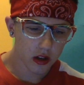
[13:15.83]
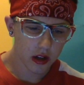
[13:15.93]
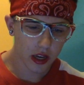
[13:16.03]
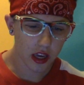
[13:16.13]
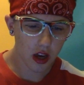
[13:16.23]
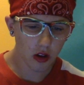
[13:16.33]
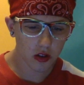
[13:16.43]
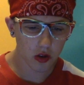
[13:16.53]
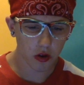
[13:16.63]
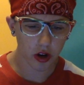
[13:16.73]
Hey, yo,
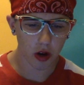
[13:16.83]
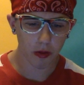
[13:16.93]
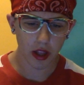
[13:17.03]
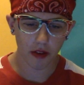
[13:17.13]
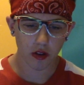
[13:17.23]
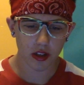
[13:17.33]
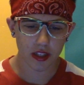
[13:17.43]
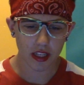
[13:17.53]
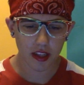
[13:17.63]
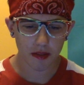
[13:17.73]
Dory, or whatever,
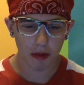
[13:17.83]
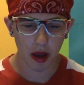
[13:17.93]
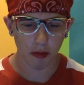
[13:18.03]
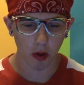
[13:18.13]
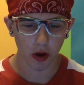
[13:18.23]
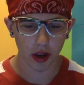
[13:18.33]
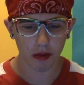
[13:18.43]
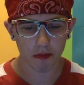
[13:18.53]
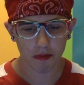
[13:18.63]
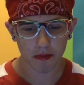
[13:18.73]
Zeke's my boy.
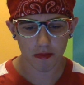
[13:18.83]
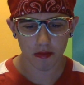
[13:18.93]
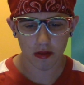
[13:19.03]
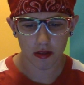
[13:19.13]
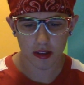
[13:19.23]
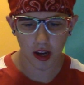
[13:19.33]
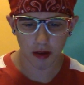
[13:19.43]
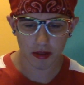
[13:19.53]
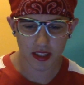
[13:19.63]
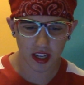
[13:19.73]

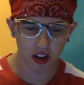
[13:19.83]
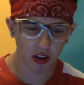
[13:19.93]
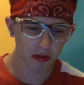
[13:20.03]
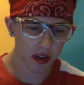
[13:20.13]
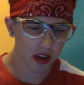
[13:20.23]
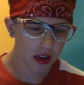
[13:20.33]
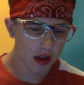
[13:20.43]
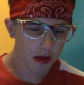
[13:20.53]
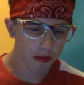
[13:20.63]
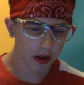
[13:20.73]
Tommy said calmly.
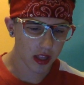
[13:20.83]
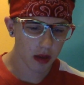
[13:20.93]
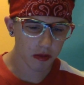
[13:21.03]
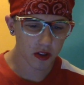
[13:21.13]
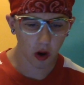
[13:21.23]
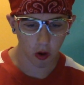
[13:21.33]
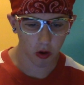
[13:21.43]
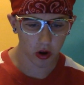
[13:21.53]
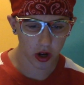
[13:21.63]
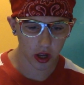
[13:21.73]
My name is
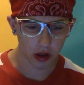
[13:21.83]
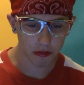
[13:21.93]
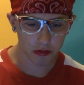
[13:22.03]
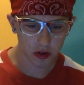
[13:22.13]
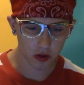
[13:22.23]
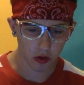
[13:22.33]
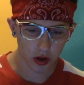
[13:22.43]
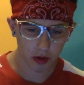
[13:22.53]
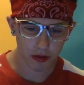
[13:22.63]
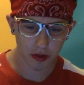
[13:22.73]
Corey.
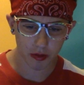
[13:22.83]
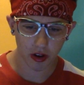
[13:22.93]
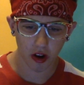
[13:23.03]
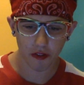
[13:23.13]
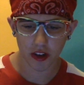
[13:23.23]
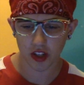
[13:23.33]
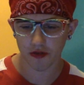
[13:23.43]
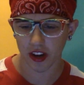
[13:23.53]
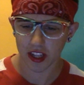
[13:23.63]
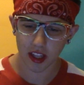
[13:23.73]
Dory was the retired fish
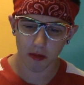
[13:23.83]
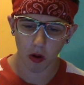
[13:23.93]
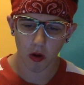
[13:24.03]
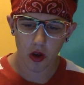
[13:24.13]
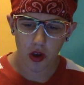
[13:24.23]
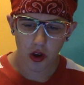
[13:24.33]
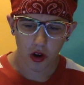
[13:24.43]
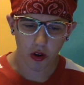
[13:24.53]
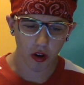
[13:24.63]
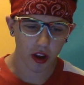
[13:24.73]
finding Nemo.
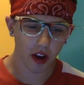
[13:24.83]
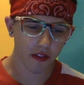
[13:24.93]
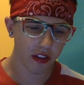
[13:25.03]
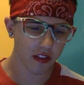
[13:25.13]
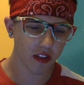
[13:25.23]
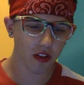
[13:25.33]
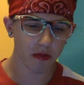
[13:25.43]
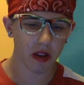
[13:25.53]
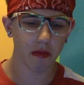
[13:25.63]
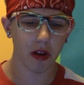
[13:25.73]
Corey helped as he
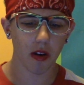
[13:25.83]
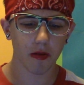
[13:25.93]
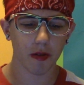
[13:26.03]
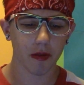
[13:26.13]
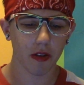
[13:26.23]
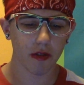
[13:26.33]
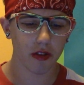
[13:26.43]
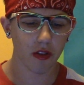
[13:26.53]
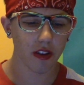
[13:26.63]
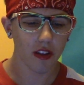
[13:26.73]
jumped onto my arms and went over to
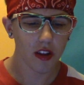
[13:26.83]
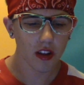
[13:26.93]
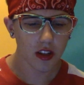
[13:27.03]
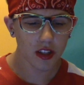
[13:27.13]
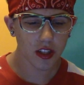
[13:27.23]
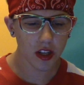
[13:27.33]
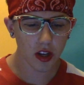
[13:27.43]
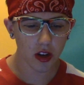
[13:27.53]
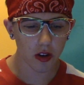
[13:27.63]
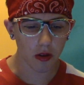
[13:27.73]
trace.
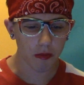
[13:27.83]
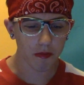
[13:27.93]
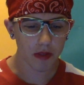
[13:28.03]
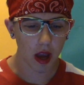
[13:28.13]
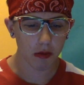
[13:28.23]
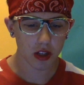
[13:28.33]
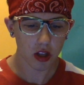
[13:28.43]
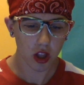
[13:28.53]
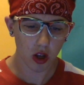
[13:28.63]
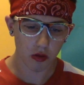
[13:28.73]
So, I was
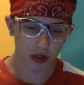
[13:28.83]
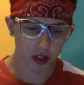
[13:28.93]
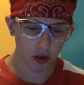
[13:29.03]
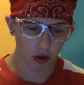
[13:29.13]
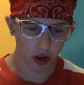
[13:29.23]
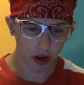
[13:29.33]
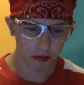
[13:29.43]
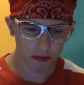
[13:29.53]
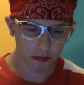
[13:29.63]
close, Dory.